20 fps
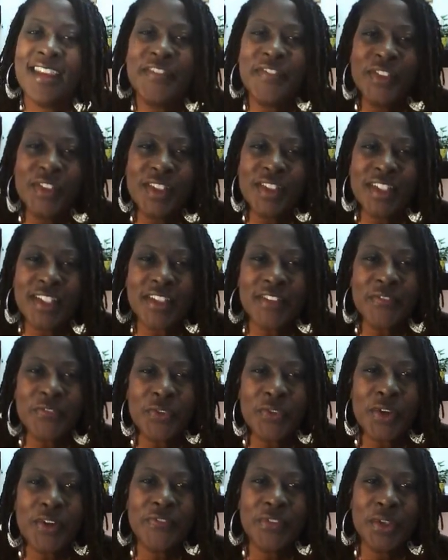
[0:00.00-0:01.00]
If you're looking
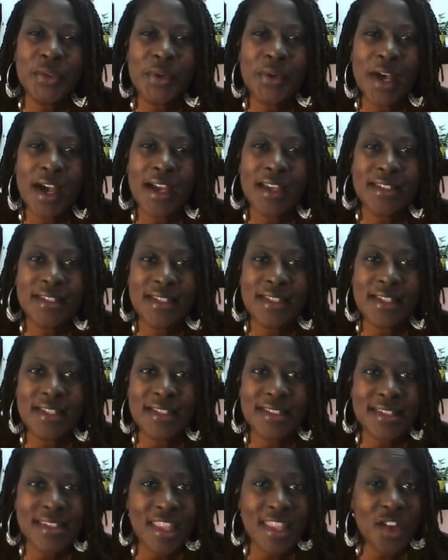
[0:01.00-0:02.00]
for a few
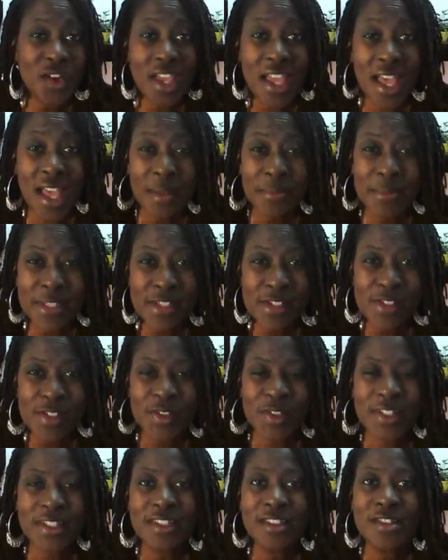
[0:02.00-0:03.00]
ideas that are
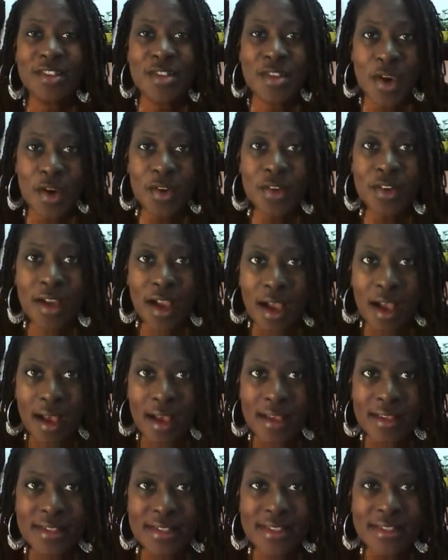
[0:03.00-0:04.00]
absolutely no
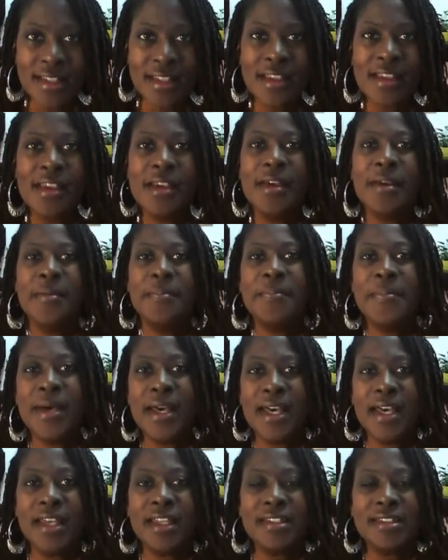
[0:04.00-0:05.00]
cost,
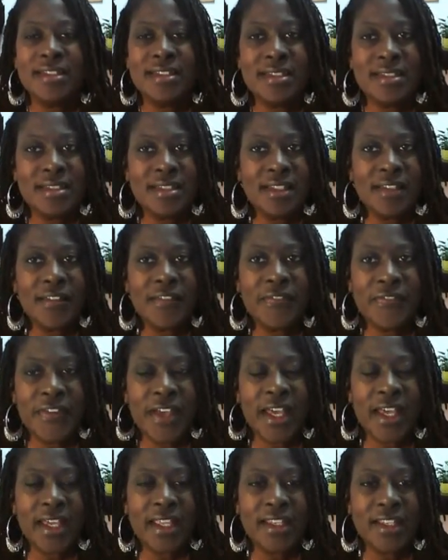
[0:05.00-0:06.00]
but still
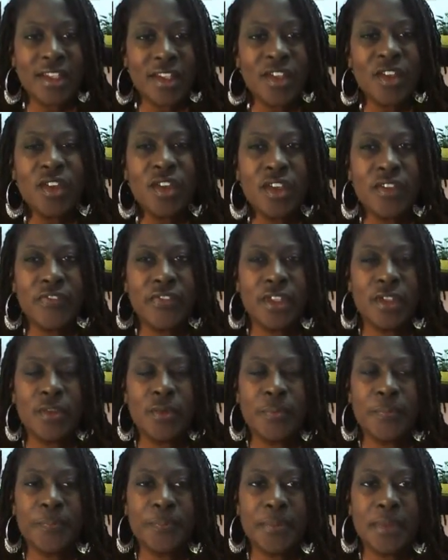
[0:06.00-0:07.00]
fun, here are a few.